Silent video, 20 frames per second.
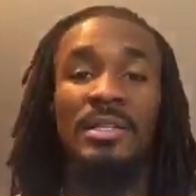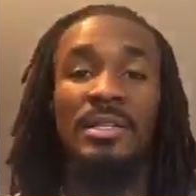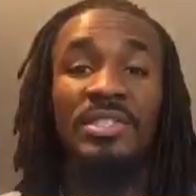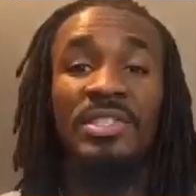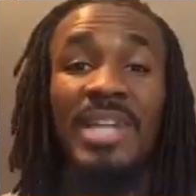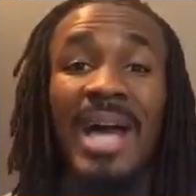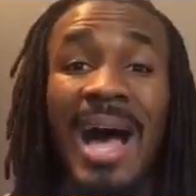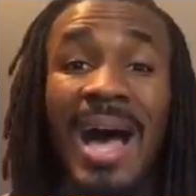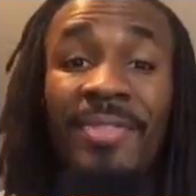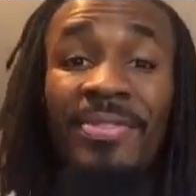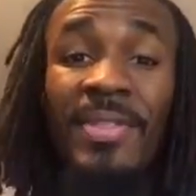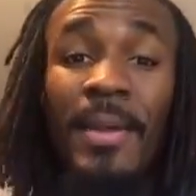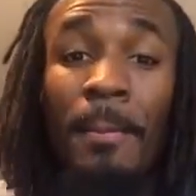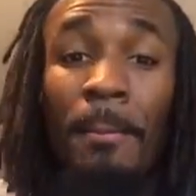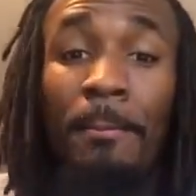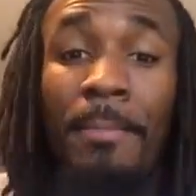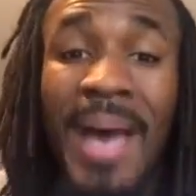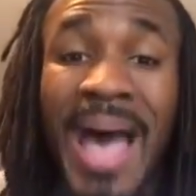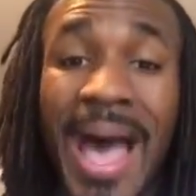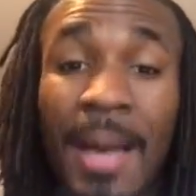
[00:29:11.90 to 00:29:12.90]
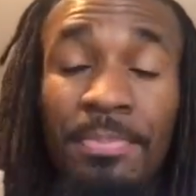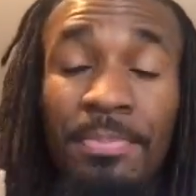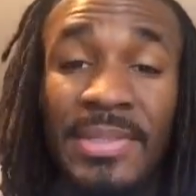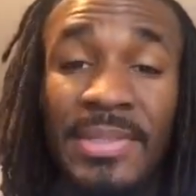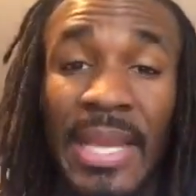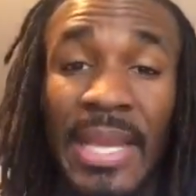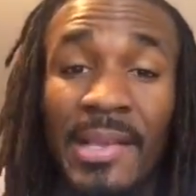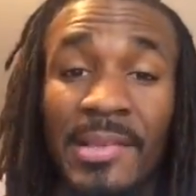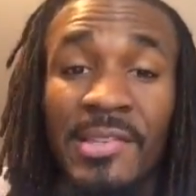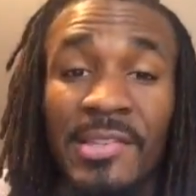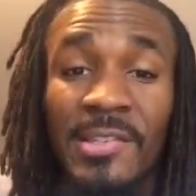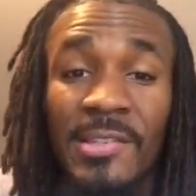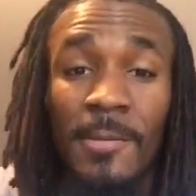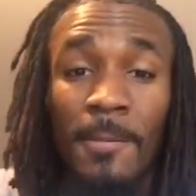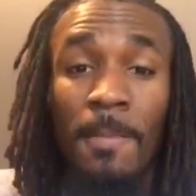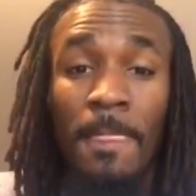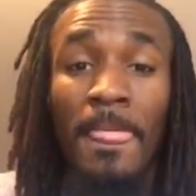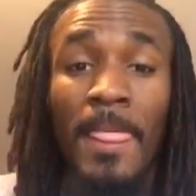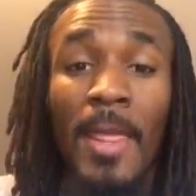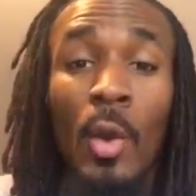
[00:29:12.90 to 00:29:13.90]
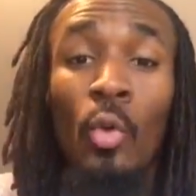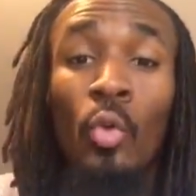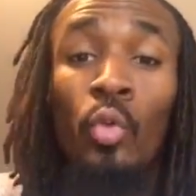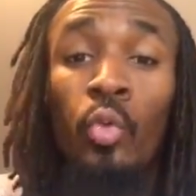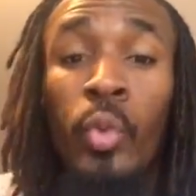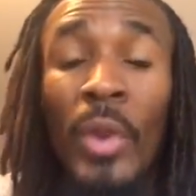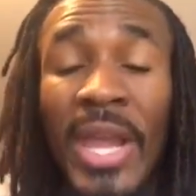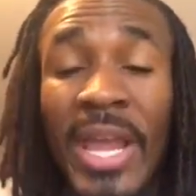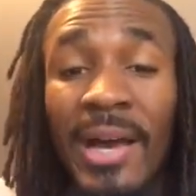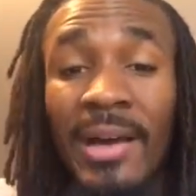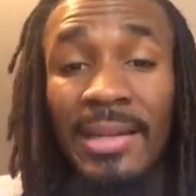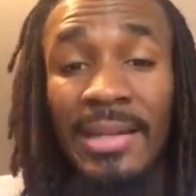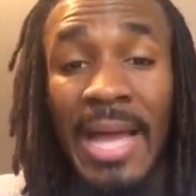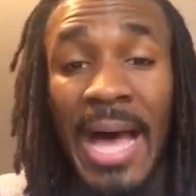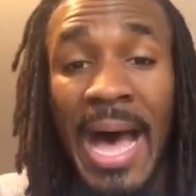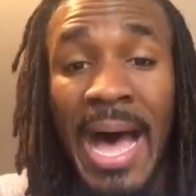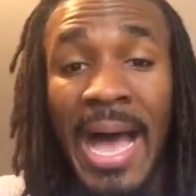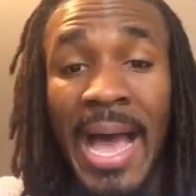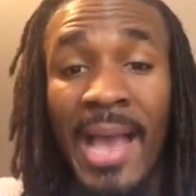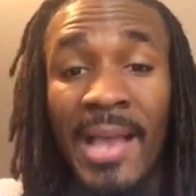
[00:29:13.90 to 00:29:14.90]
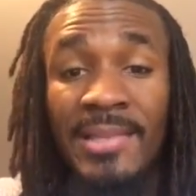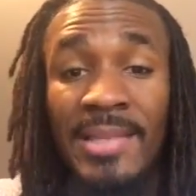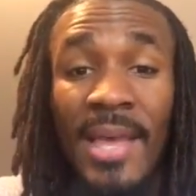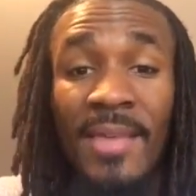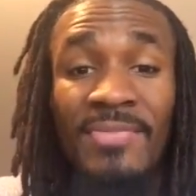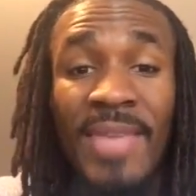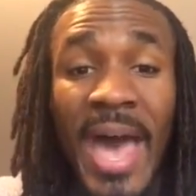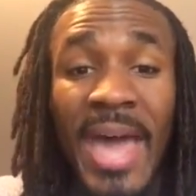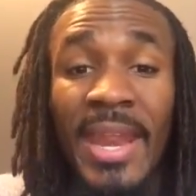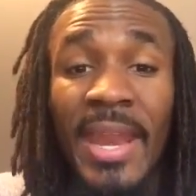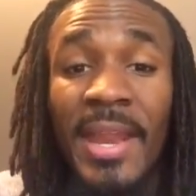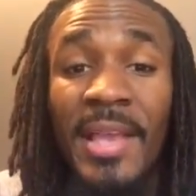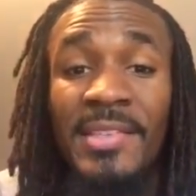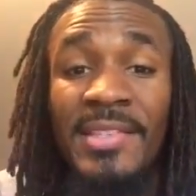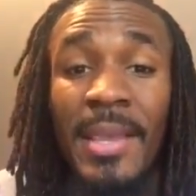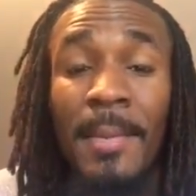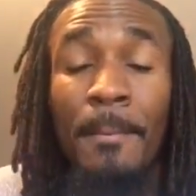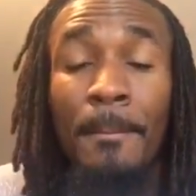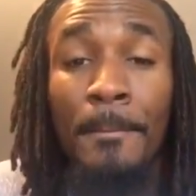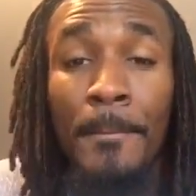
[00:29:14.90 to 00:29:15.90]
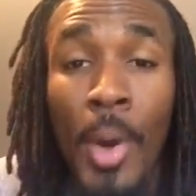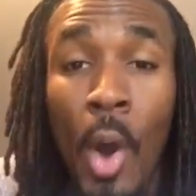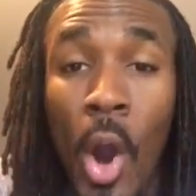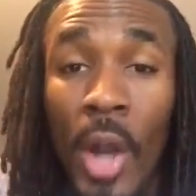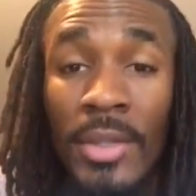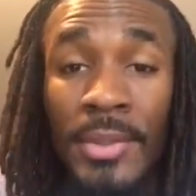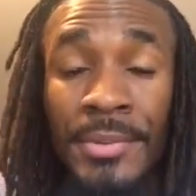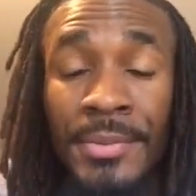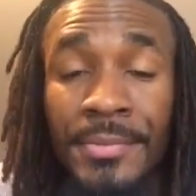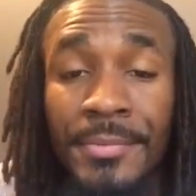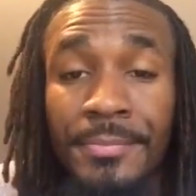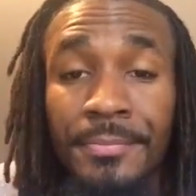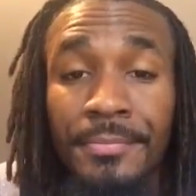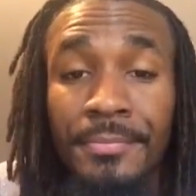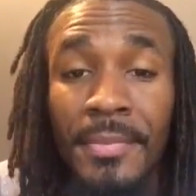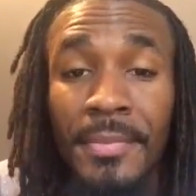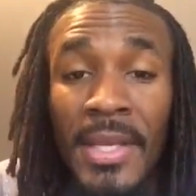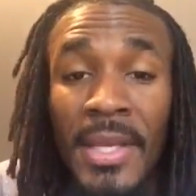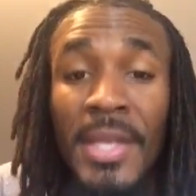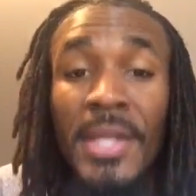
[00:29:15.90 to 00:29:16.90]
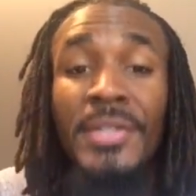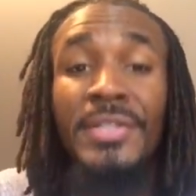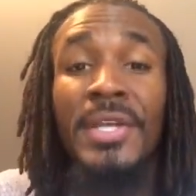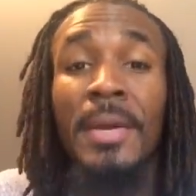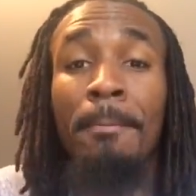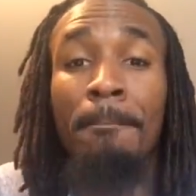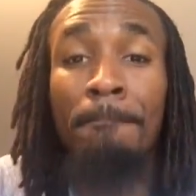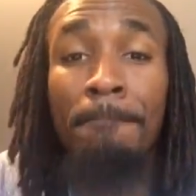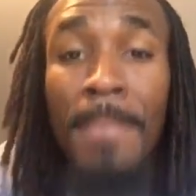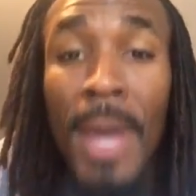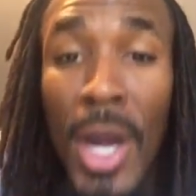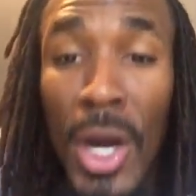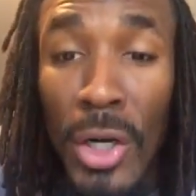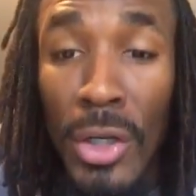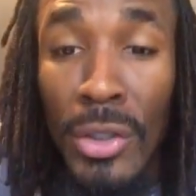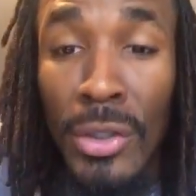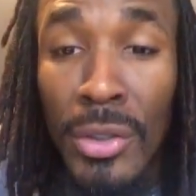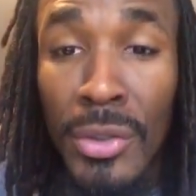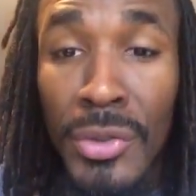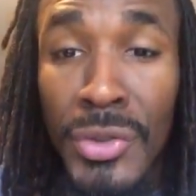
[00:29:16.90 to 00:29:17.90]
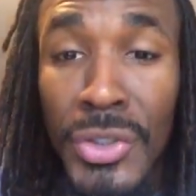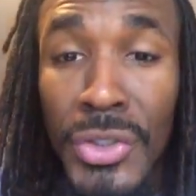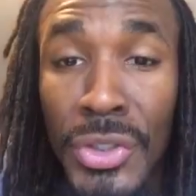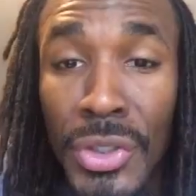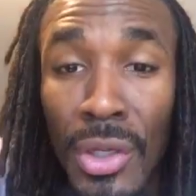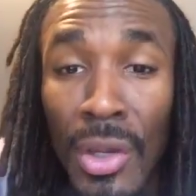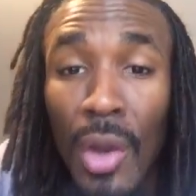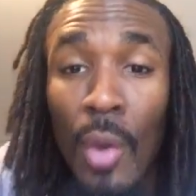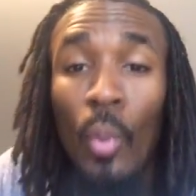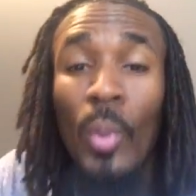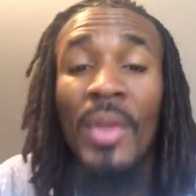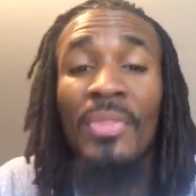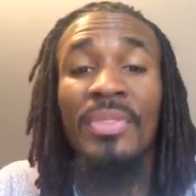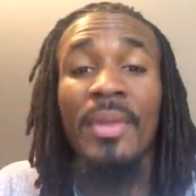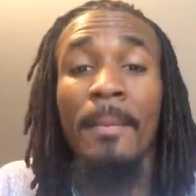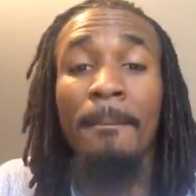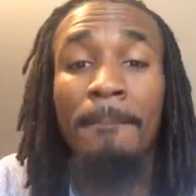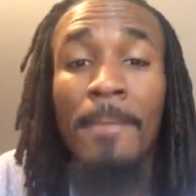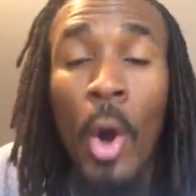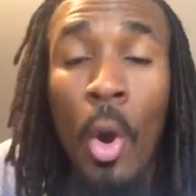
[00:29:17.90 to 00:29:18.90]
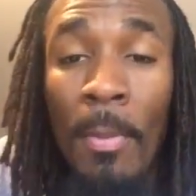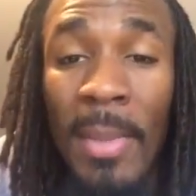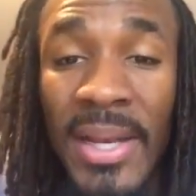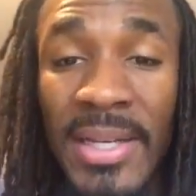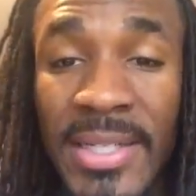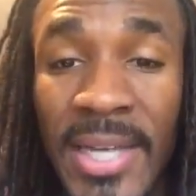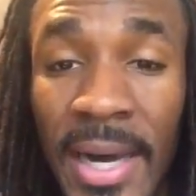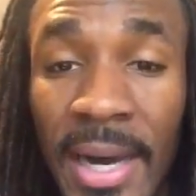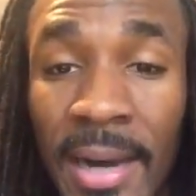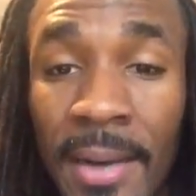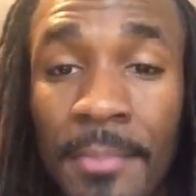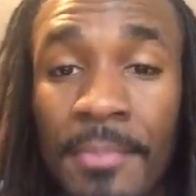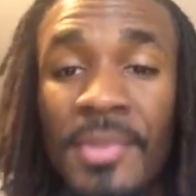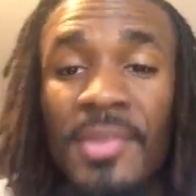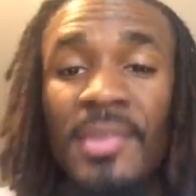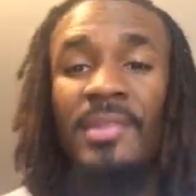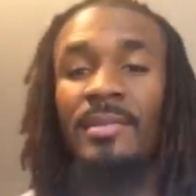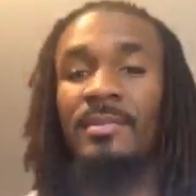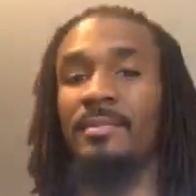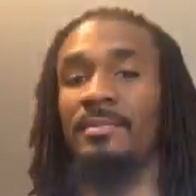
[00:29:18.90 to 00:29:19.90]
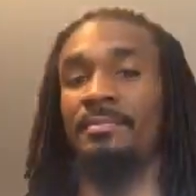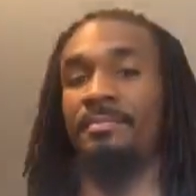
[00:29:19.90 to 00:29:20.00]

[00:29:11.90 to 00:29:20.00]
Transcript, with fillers: John the Baptist realize that it is important to merge when the moment comes.